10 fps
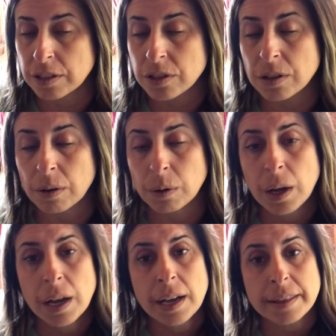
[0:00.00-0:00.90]
So
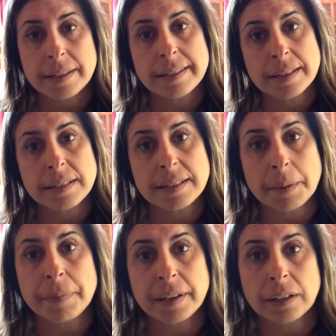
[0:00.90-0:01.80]
this is
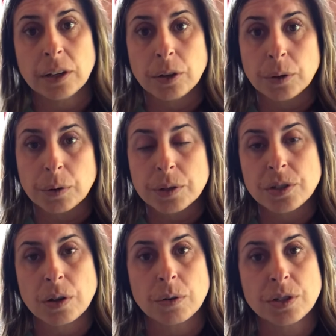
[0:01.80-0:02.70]
something new.
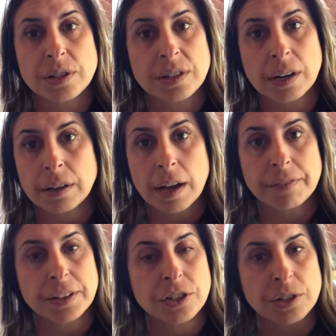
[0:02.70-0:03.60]
So to start off,
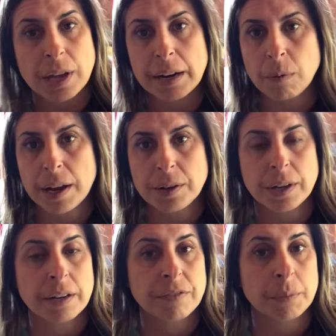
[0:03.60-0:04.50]
I just kind of want you
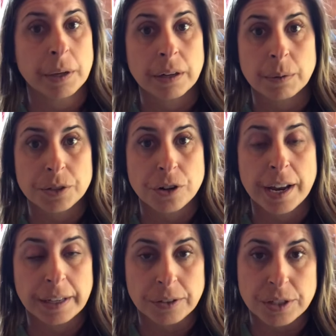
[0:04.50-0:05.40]
getting familiar with
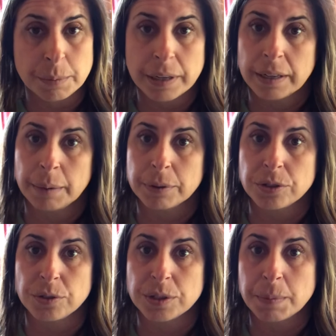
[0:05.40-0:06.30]
triangles and being able
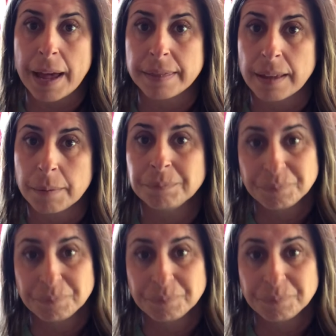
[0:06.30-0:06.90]
to spot them.